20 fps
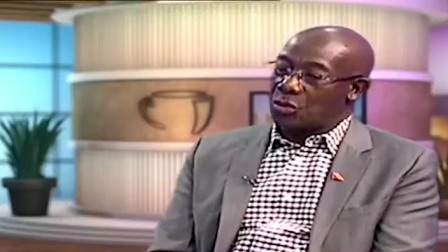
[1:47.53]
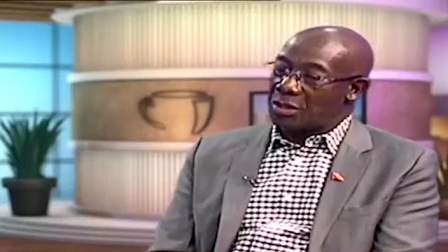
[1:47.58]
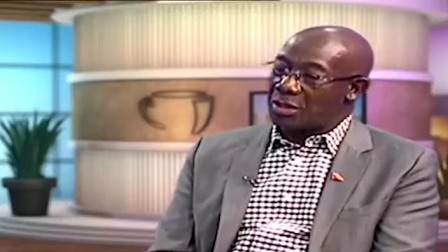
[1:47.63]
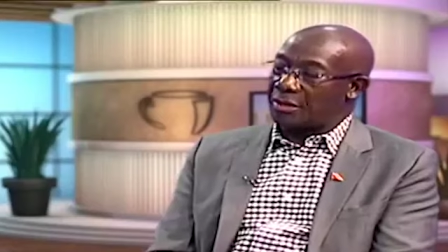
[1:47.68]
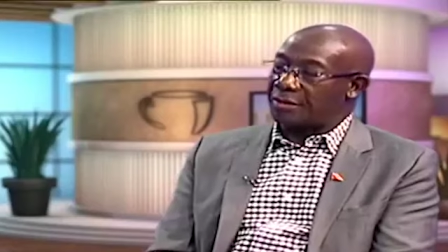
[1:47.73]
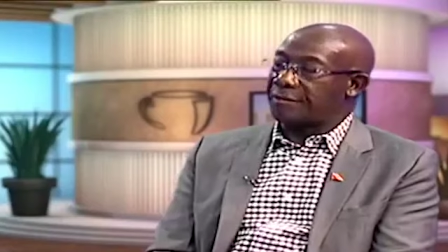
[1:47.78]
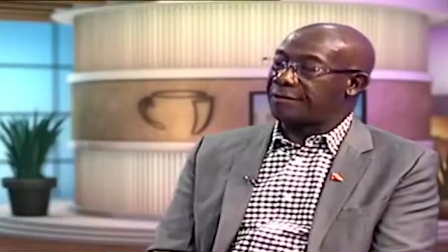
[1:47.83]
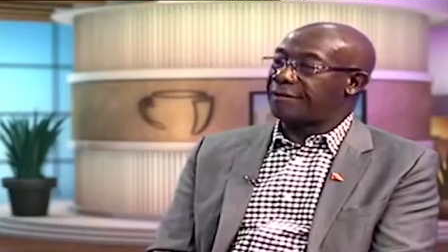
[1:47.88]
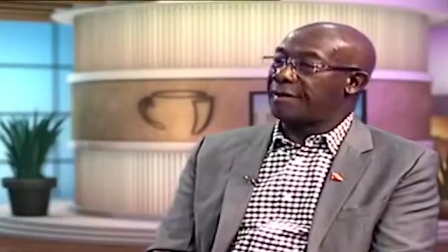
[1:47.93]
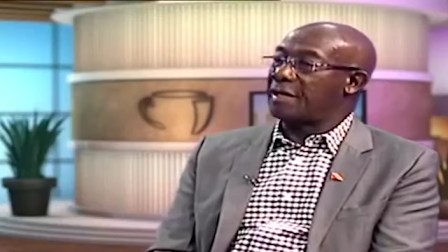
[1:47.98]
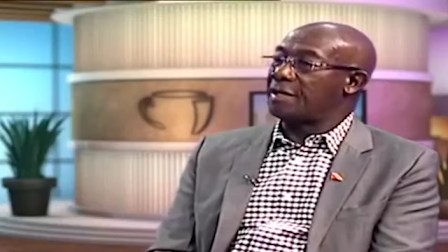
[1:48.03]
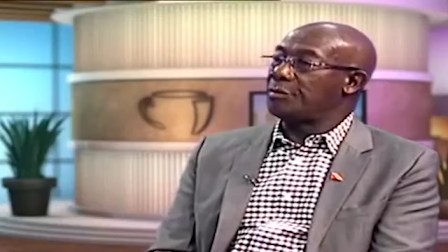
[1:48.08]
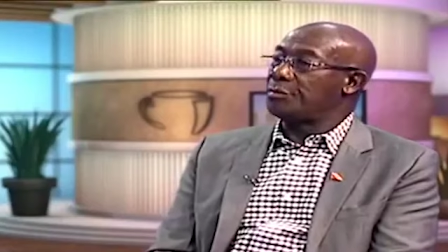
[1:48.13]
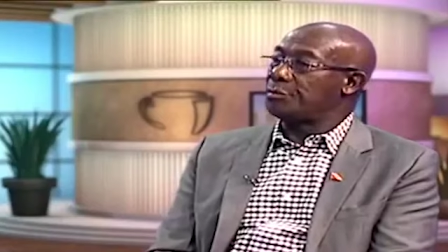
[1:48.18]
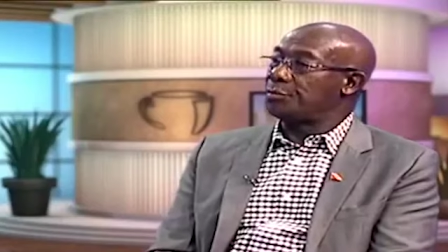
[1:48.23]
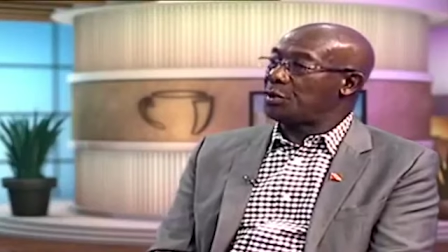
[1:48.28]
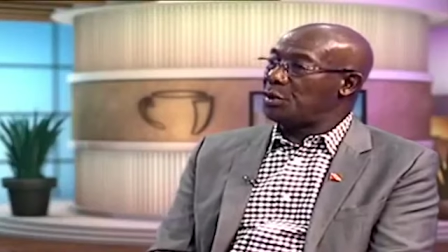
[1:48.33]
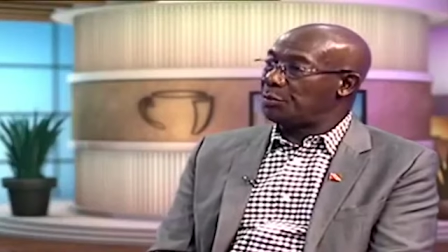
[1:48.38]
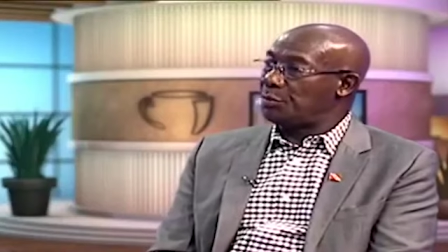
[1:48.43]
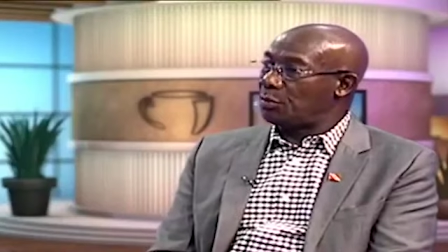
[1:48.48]
not find
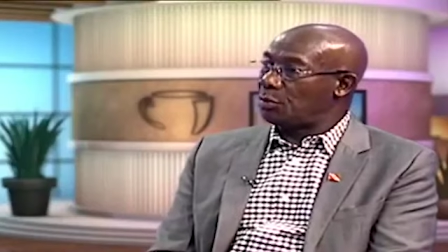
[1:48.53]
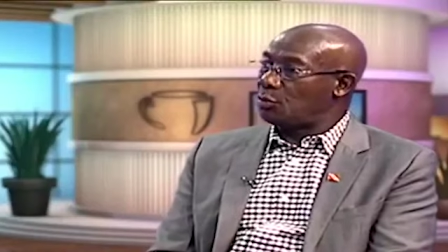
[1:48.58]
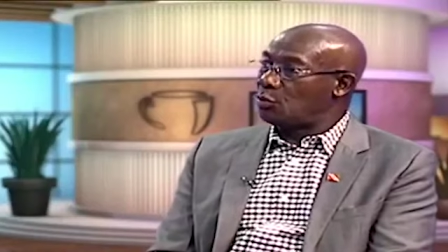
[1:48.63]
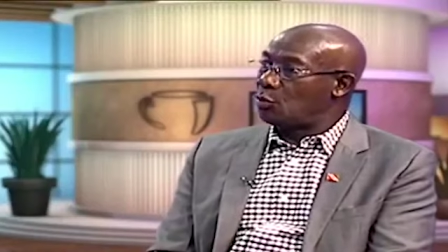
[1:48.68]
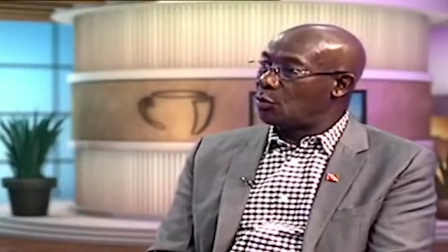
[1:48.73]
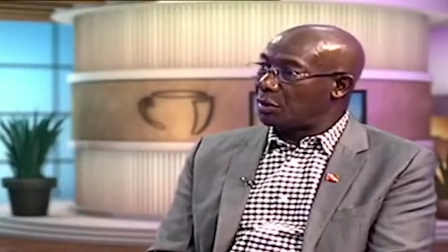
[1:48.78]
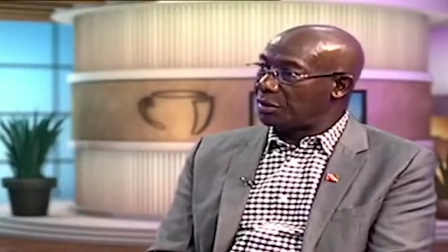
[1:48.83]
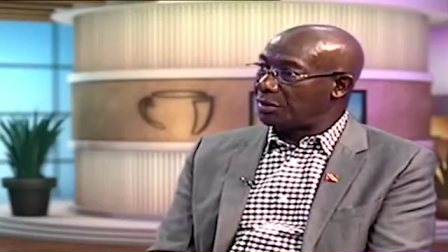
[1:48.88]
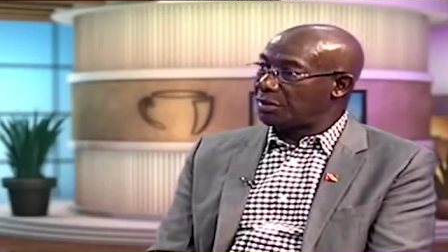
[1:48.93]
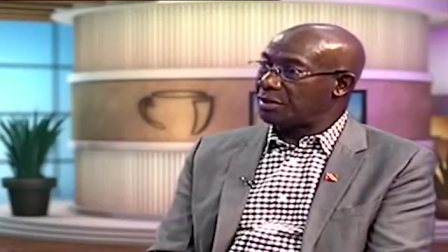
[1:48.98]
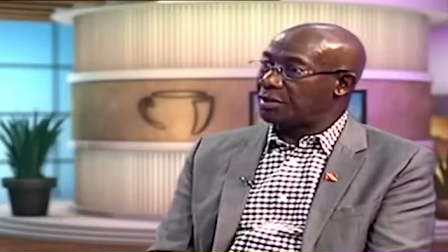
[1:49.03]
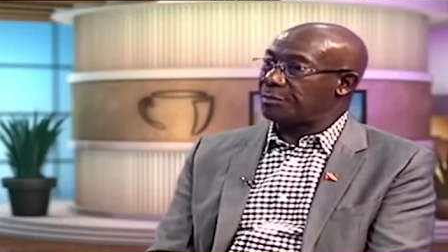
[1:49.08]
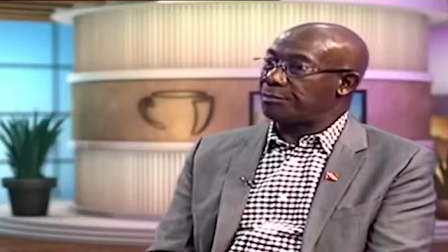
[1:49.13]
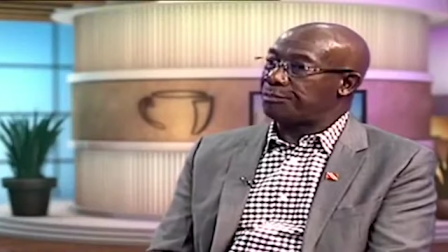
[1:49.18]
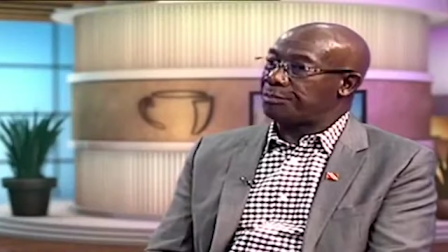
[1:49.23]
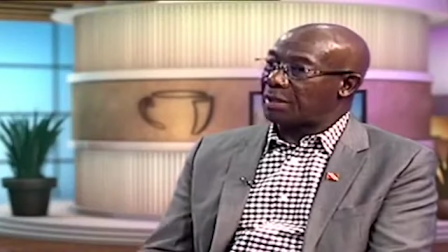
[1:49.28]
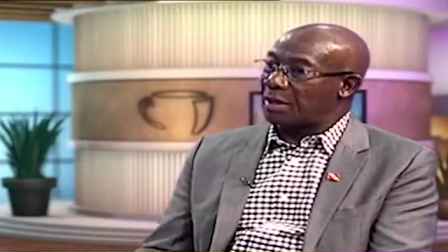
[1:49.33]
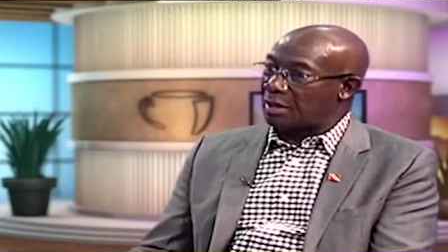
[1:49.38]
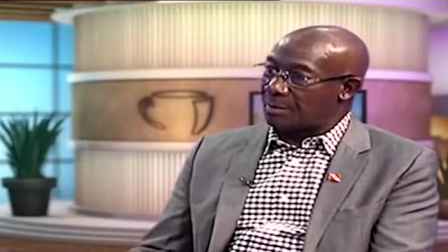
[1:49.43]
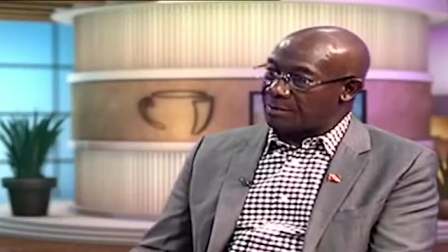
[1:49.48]
people who wanted to
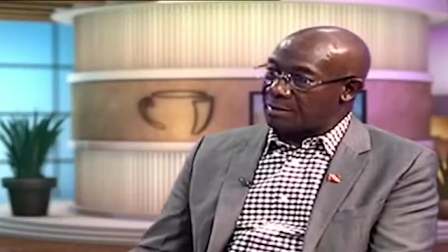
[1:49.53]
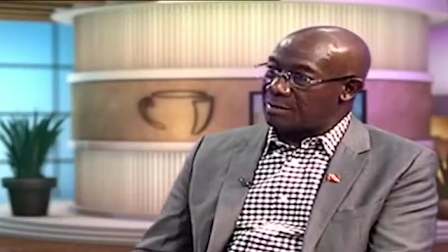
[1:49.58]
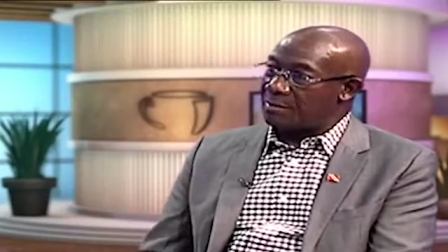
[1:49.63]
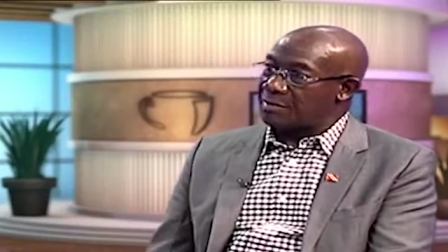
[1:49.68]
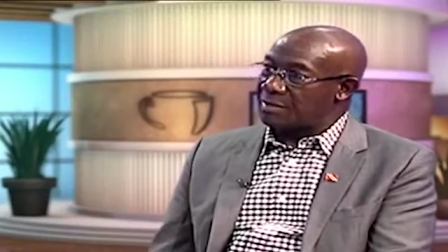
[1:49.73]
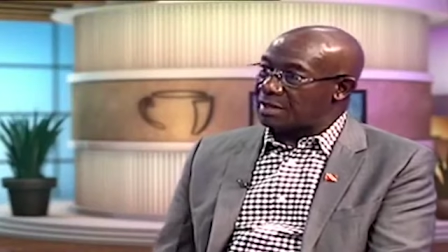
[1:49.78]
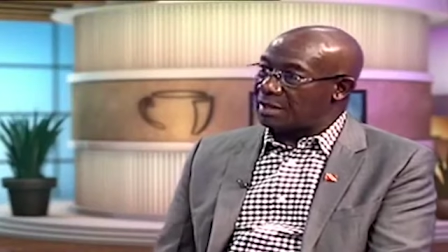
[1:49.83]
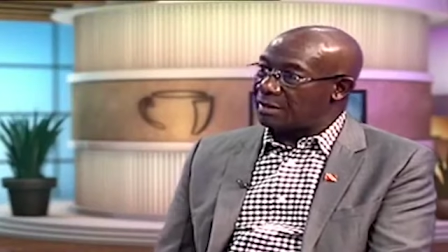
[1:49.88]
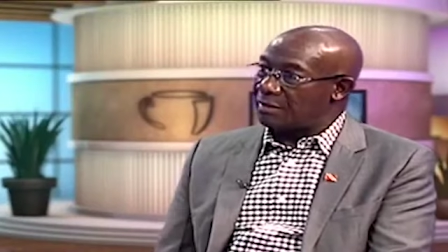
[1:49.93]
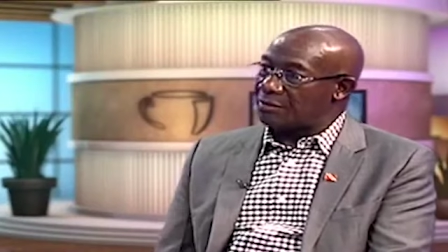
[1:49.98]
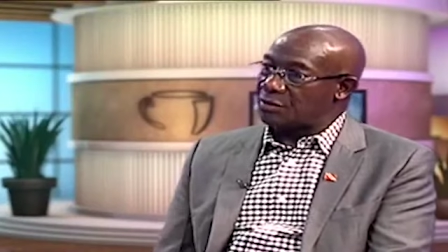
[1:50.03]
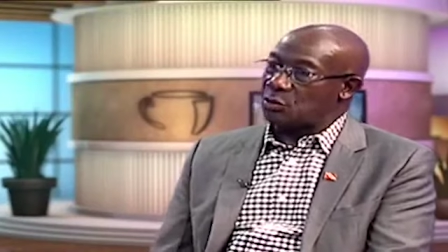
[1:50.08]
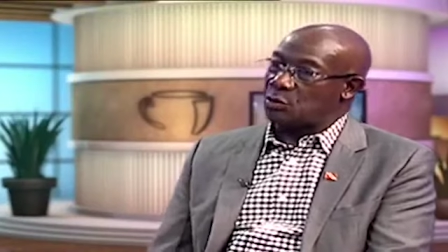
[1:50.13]
pick up themselves,